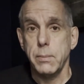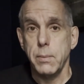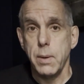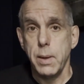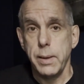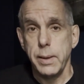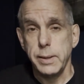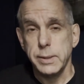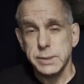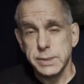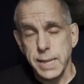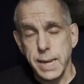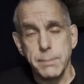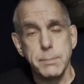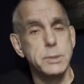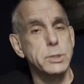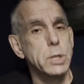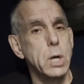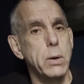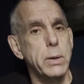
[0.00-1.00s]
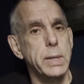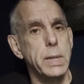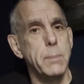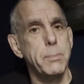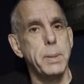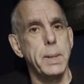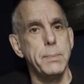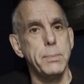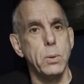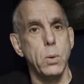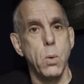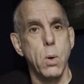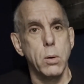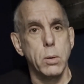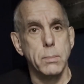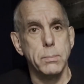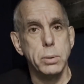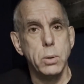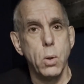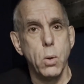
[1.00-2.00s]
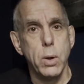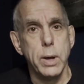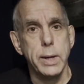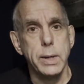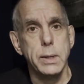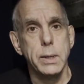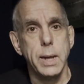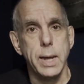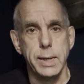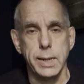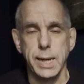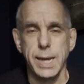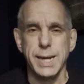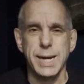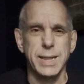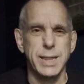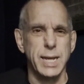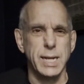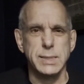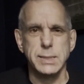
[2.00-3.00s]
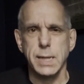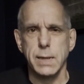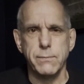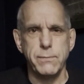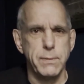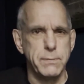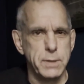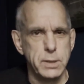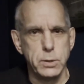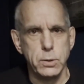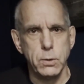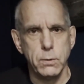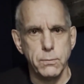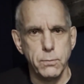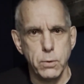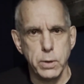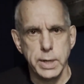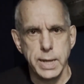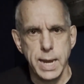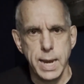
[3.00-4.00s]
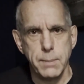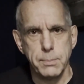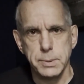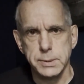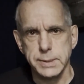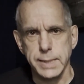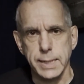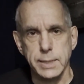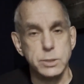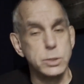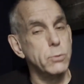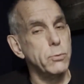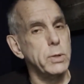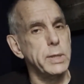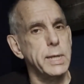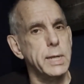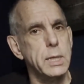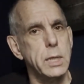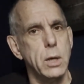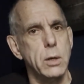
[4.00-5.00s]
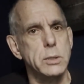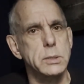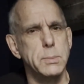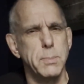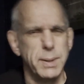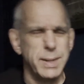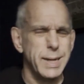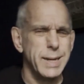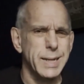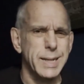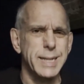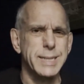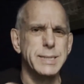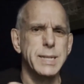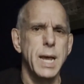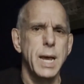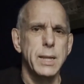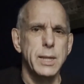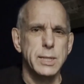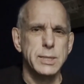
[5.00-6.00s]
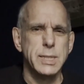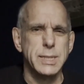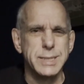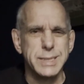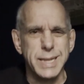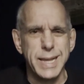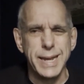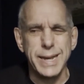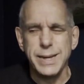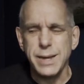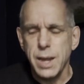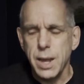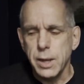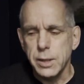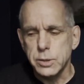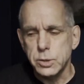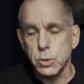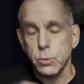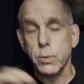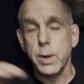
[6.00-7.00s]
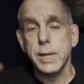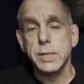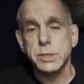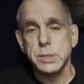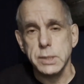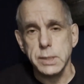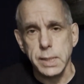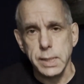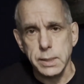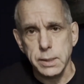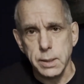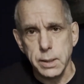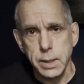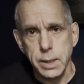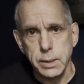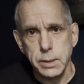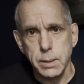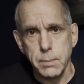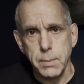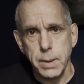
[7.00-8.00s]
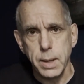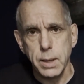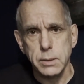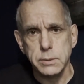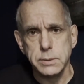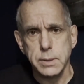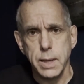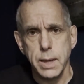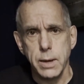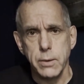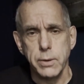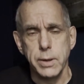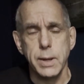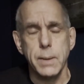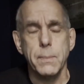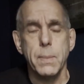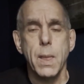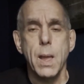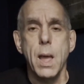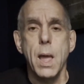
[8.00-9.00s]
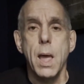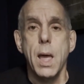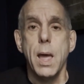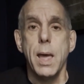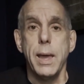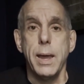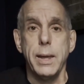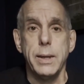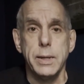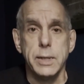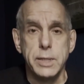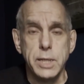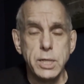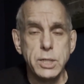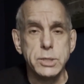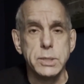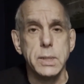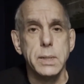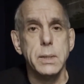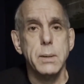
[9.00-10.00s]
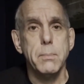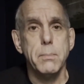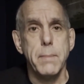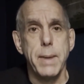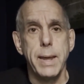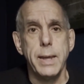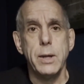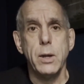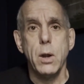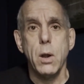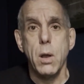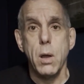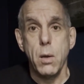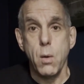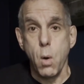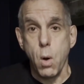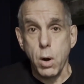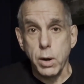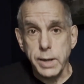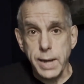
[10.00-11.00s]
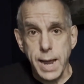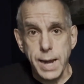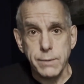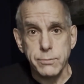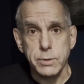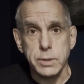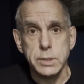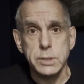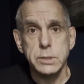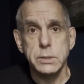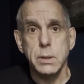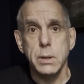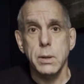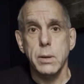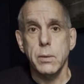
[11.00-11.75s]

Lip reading: a slight majority of people who are employed. And again, I think it's like 48%. So really close, but nonetheless, there's a slight direction in the males area. In addition, men on average